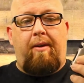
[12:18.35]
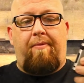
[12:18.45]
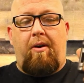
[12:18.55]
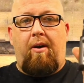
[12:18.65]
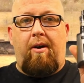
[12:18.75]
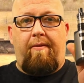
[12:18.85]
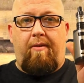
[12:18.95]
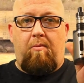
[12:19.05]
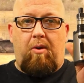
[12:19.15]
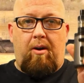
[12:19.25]
if there are any
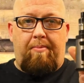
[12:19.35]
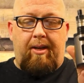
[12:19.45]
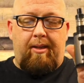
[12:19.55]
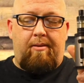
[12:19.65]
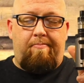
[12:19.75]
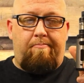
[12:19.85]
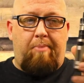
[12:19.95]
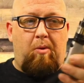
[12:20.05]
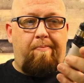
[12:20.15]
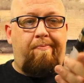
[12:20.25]
firmware updates,
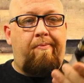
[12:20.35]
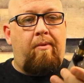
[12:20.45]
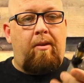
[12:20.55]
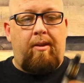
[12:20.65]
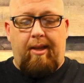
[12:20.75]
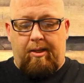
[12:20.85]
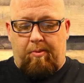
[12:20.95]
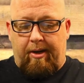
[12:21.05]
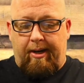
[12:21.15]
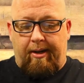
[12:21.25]
boom, that's
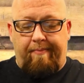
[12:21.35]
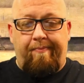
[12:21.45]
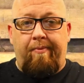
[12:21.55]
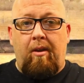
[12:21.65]
where you get it.